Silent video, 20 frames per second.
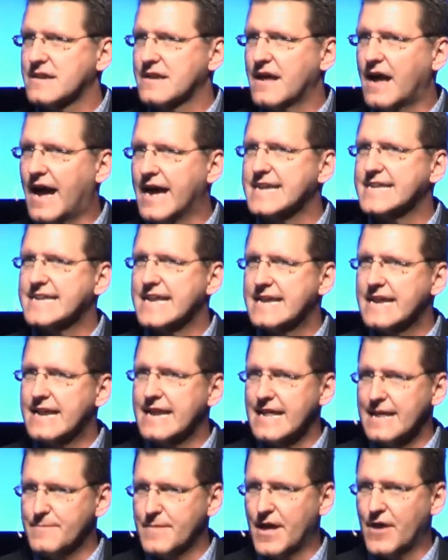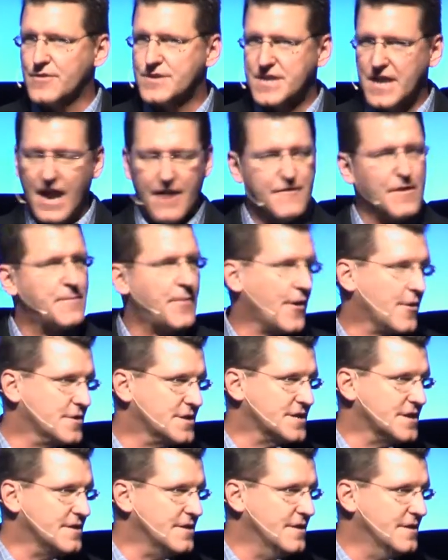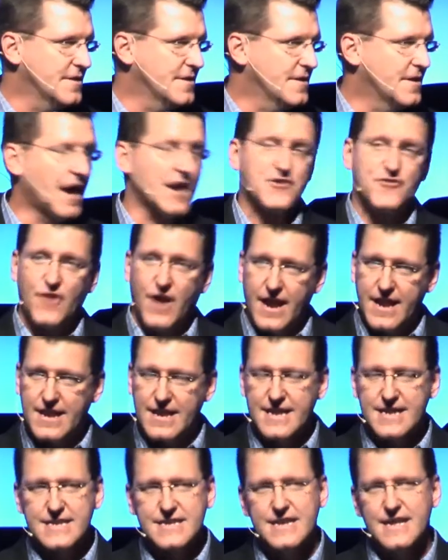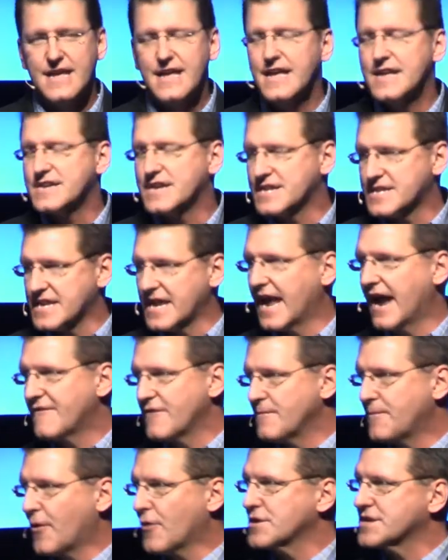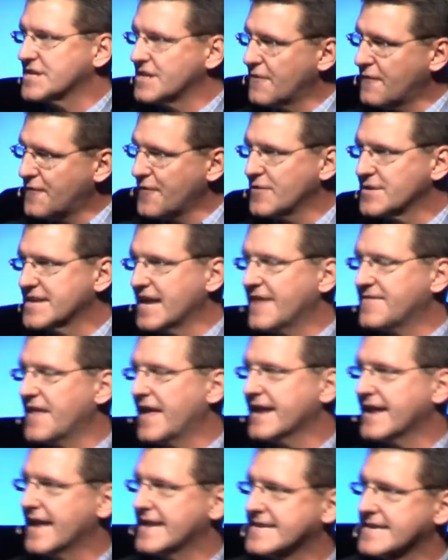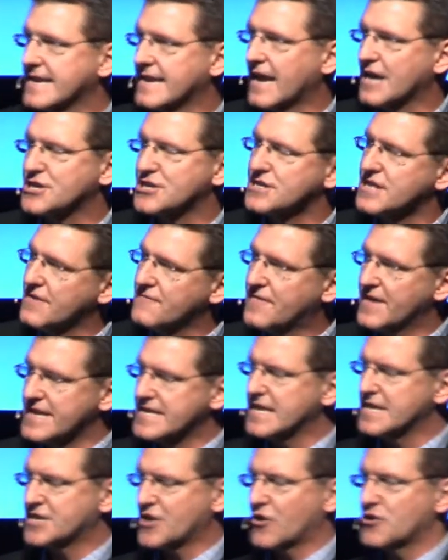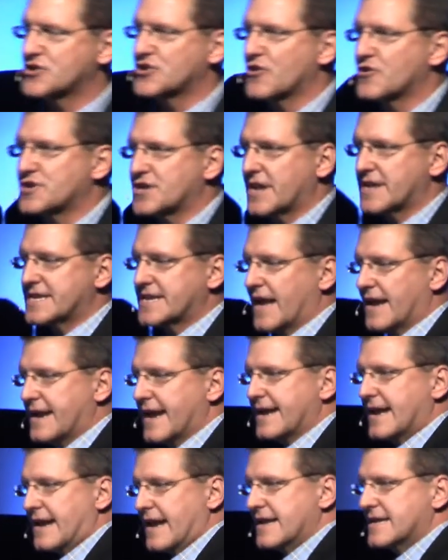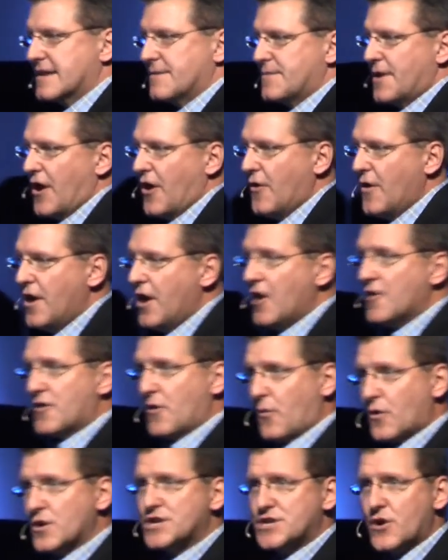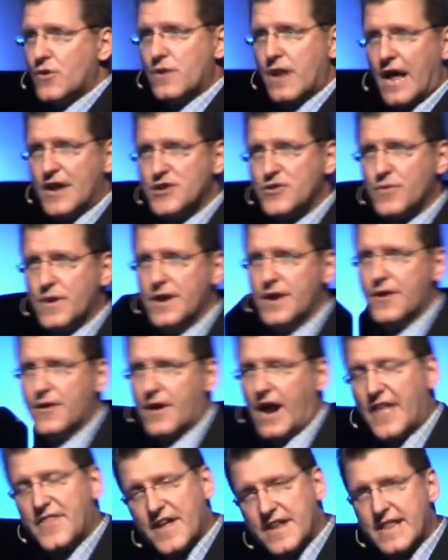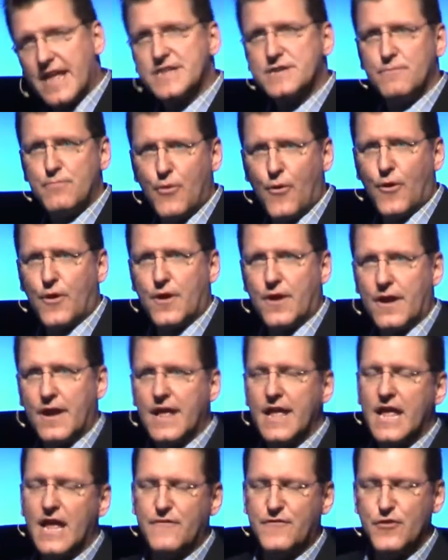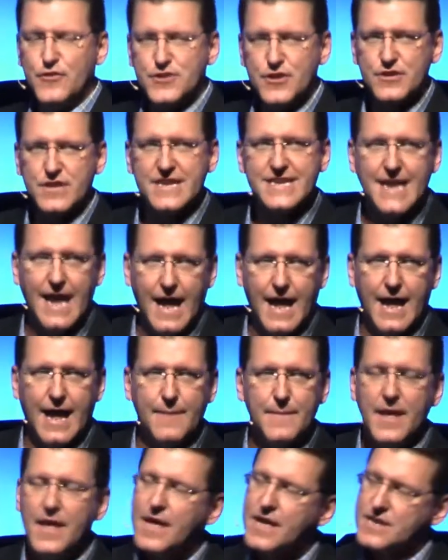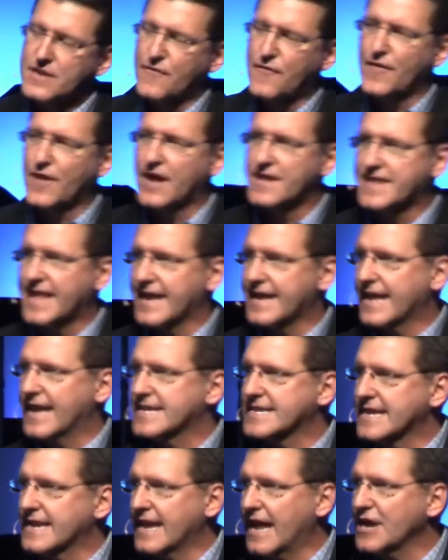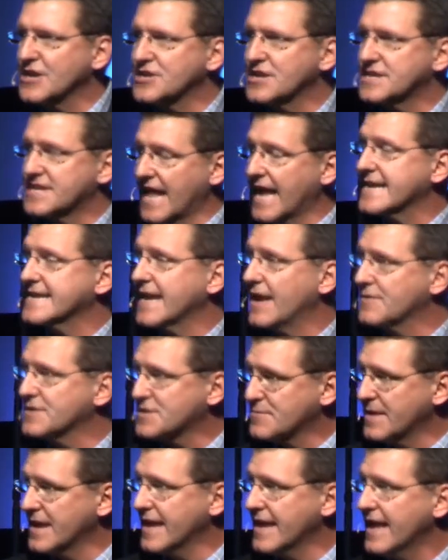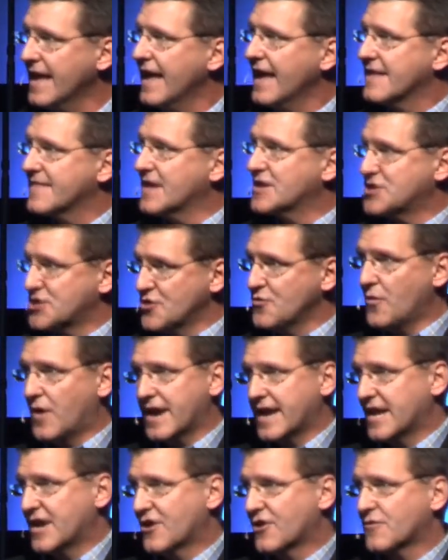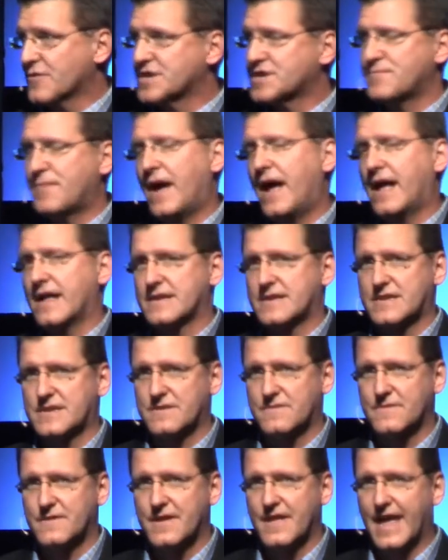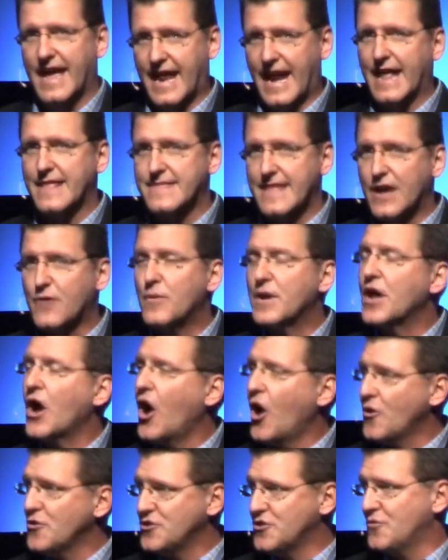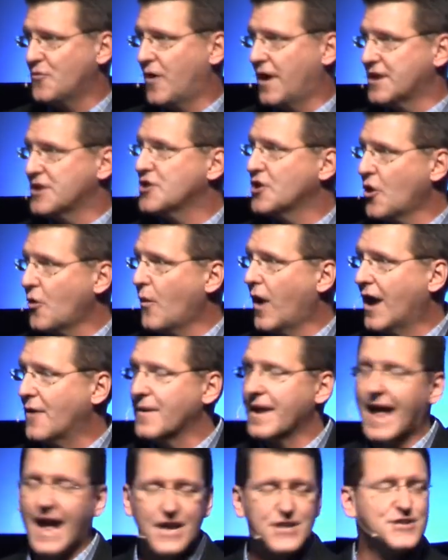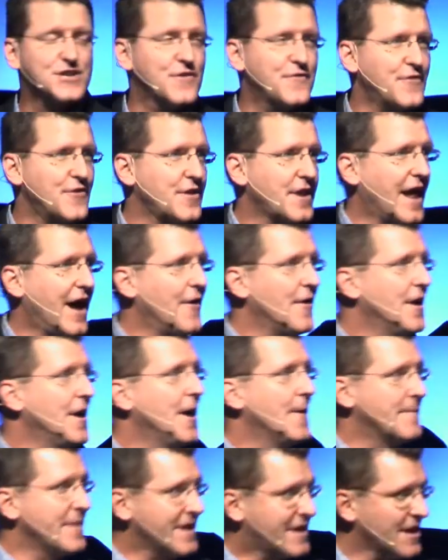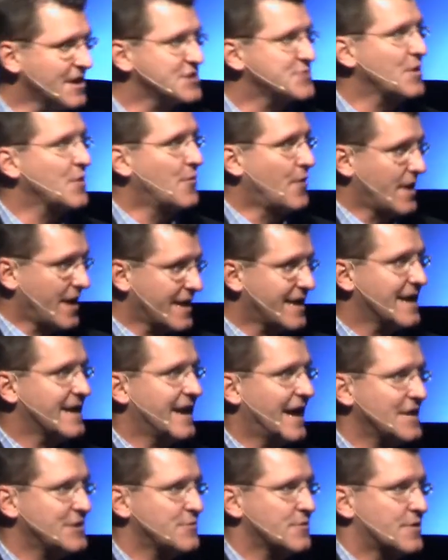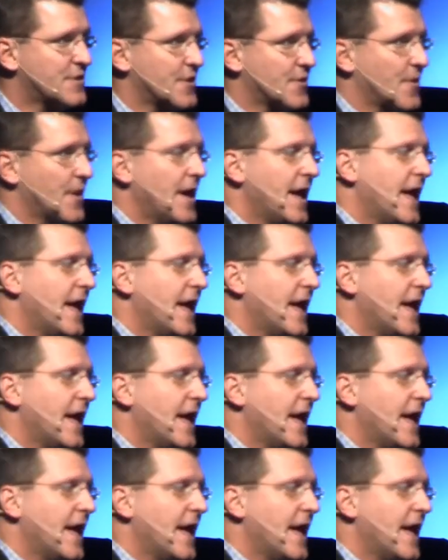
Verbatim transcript: I send an email to every person, I try at least, to every person that fills out that guest connection that visits our church on Sunday to let them know that we're so glad you were here. I think that's important. If you took the time to fill out that guest connections, that tells me that you want to hear a response. And I think we owe you one. You know why we asked you to fill it out? Because we want to connect with you.